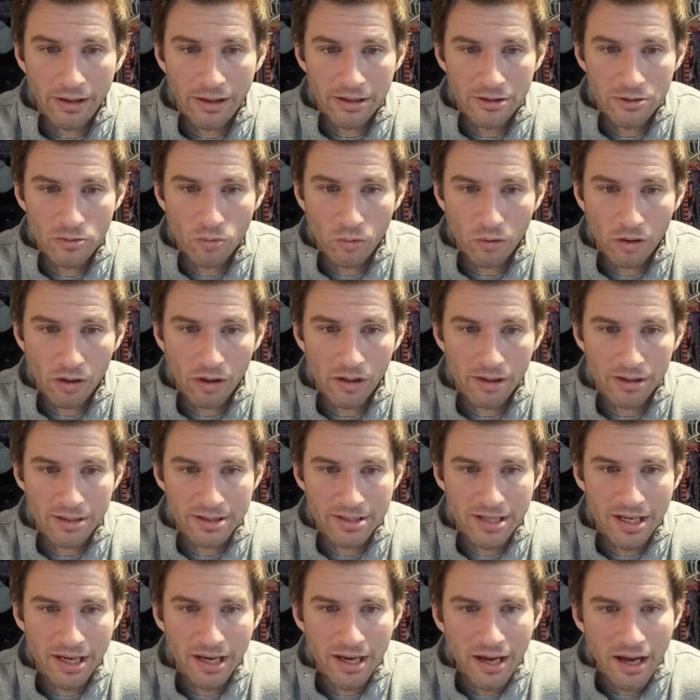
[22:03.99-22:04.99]
these
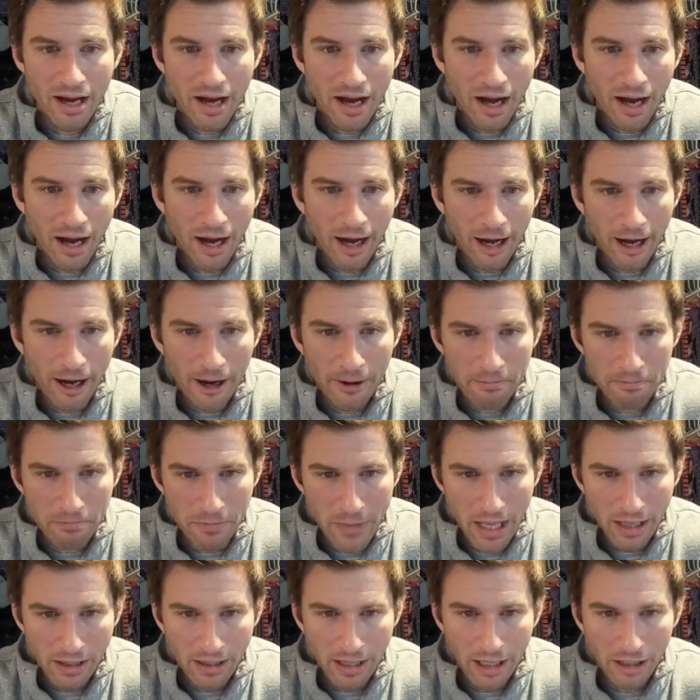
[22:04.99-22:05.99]
words
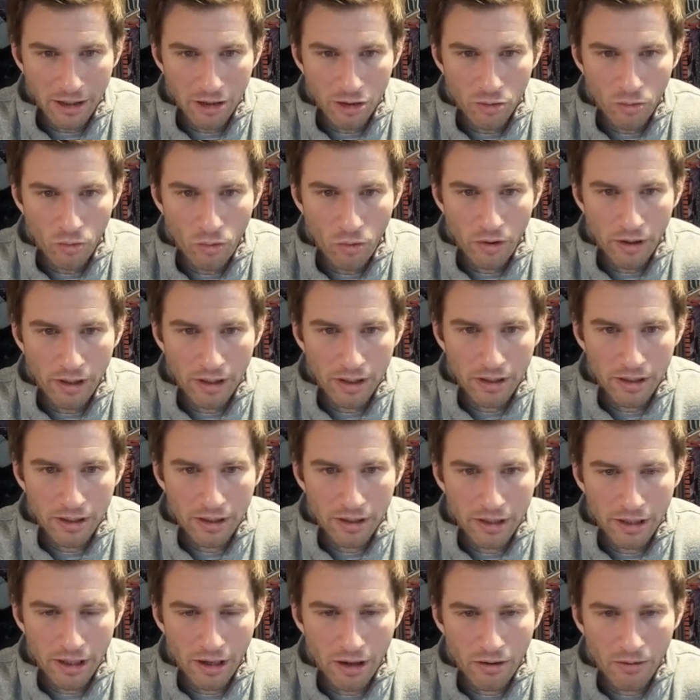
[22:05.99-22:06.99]
and you wouldn't,
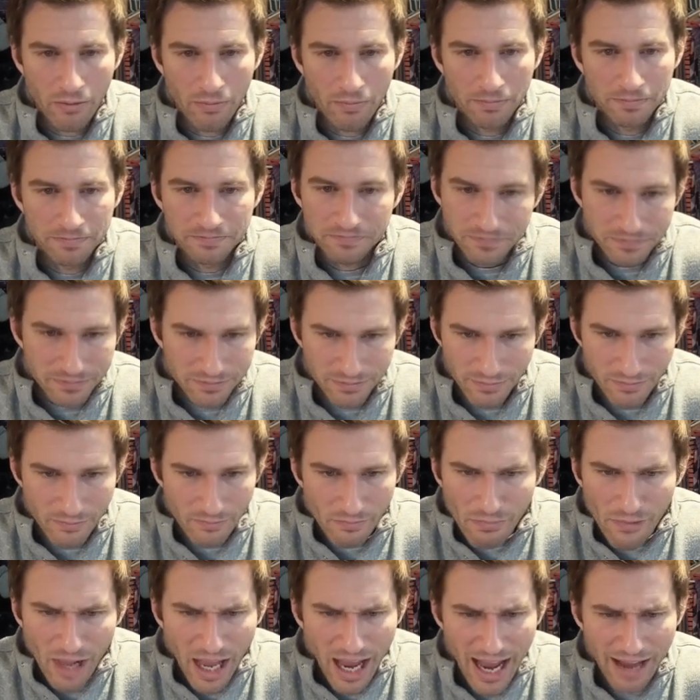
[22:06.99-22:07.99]

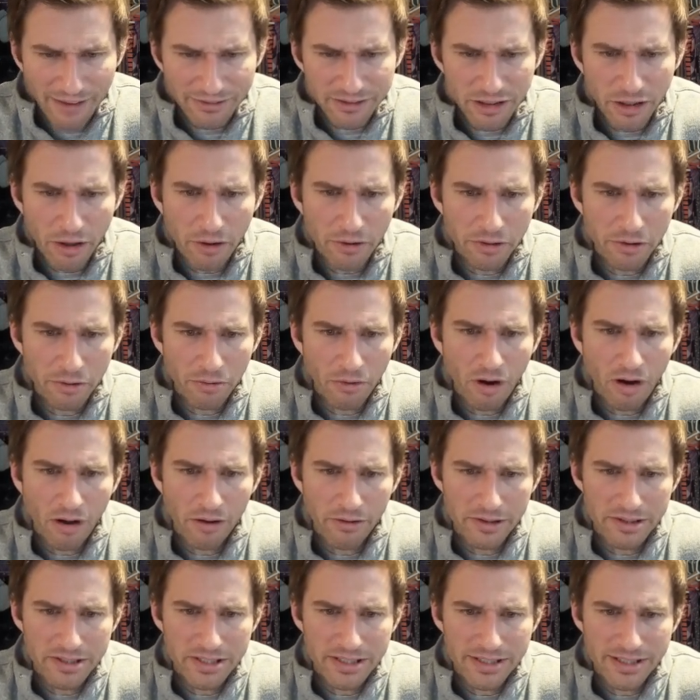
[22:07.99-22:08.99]
have to go through all
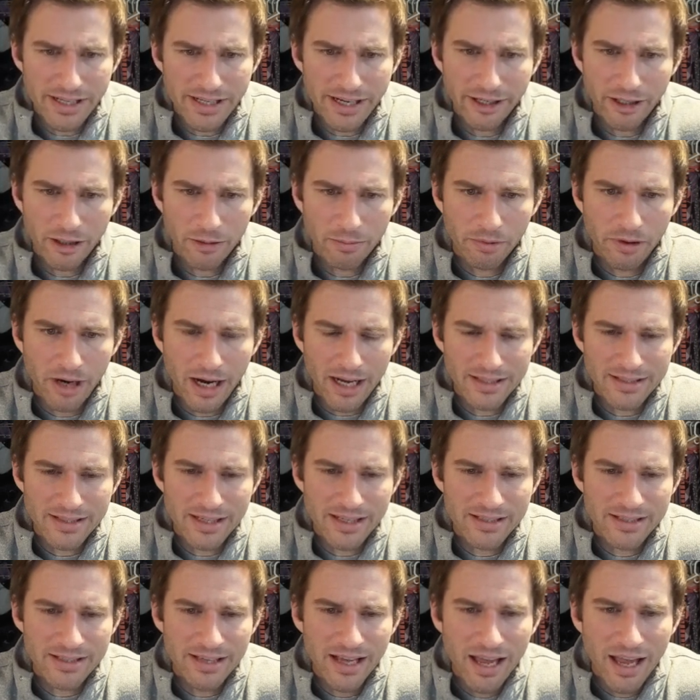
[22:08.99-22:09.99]
this entire
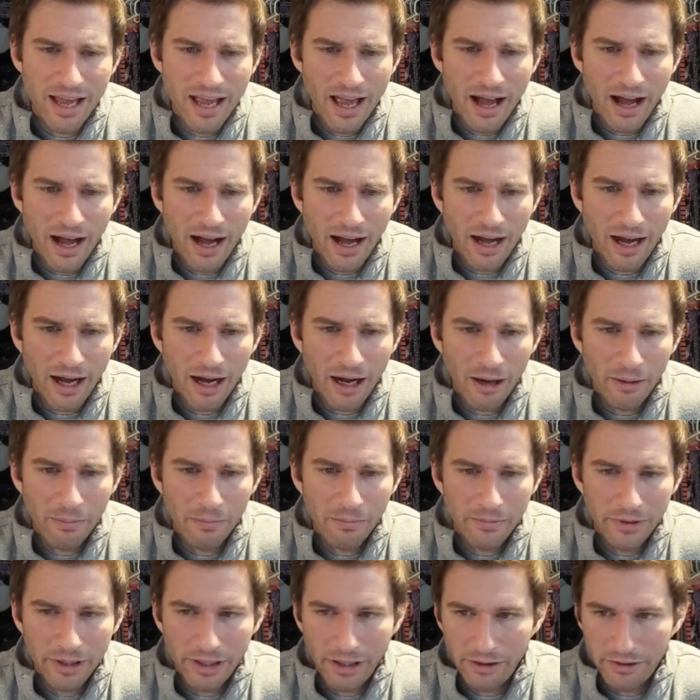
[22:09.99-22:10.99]
process.
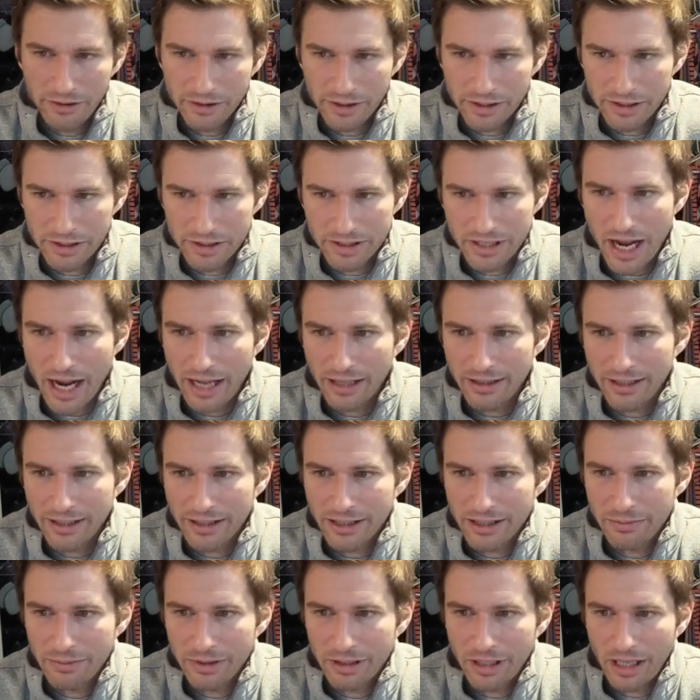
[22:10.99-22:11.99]
You could just
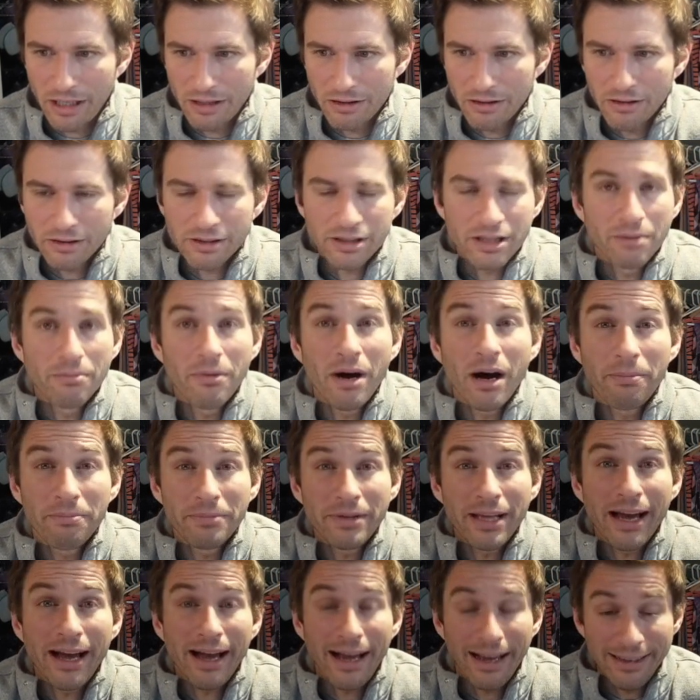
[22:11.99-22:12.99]
highlight them and look them up.
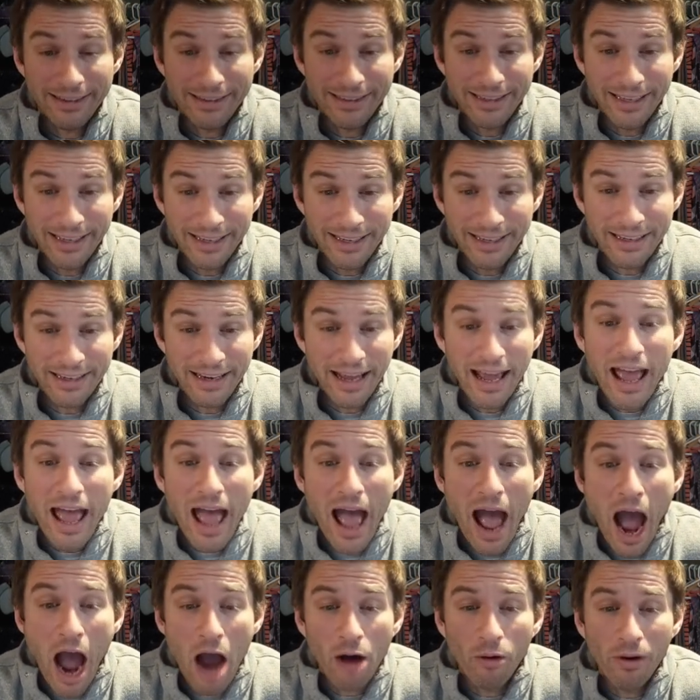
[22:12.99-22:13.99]
Yeah, I get it.
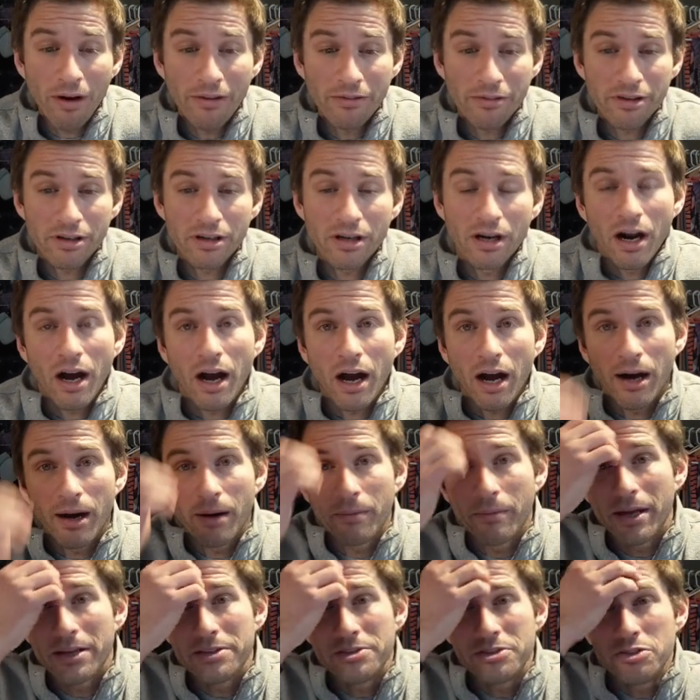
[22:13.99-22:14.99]
However,
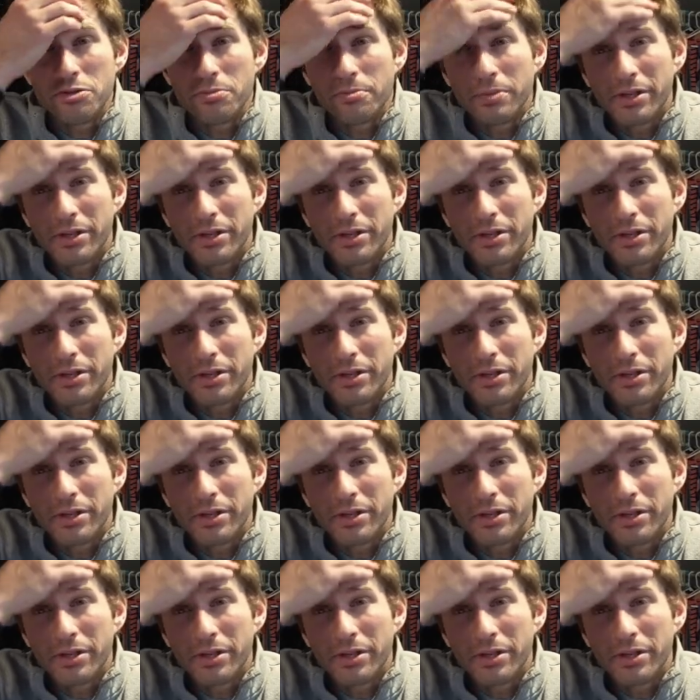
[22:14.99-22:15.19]
as you